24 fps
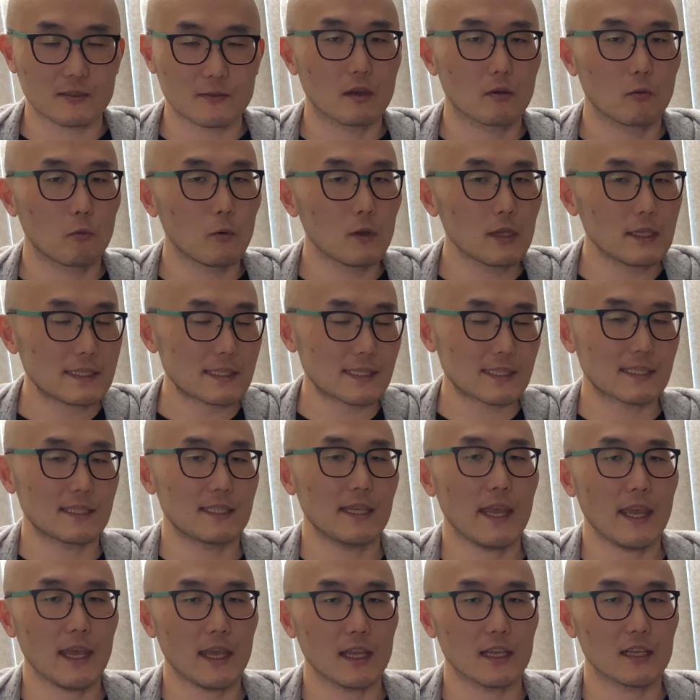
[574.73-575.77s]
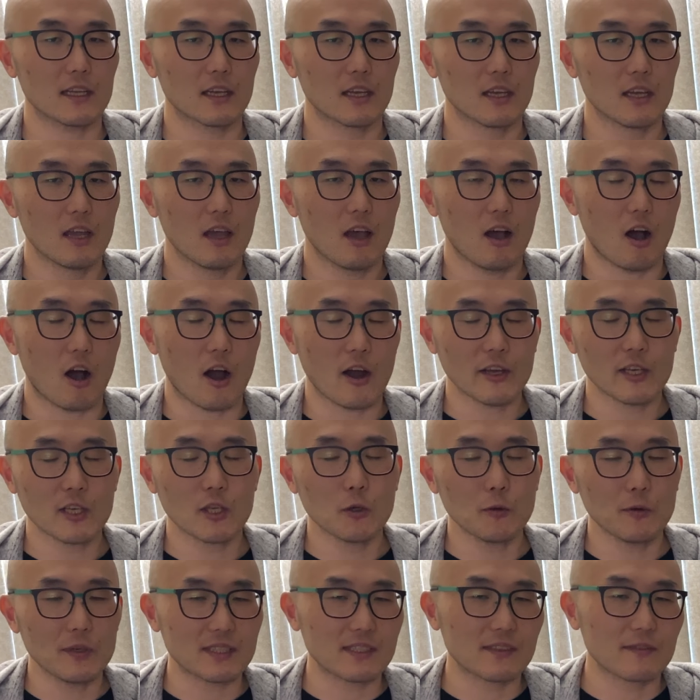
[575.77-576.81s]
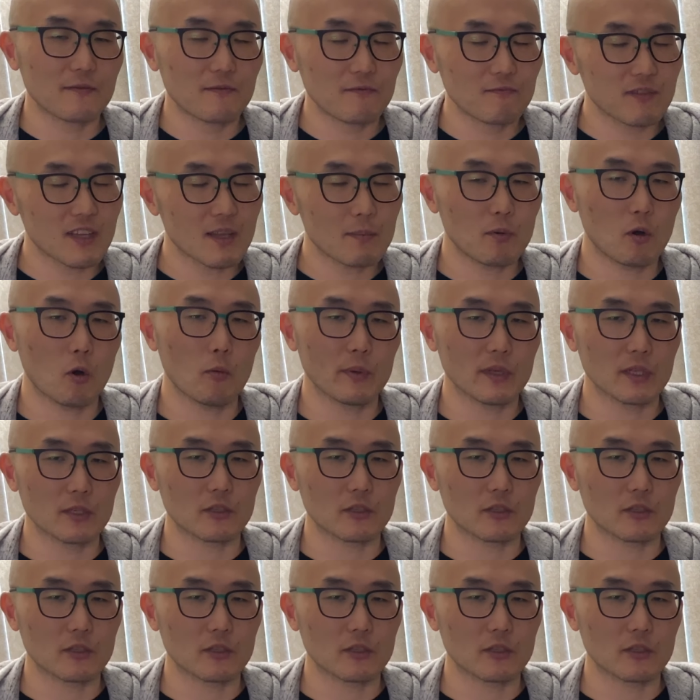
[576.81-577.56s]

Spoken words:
Well, instead, all you do is flip open your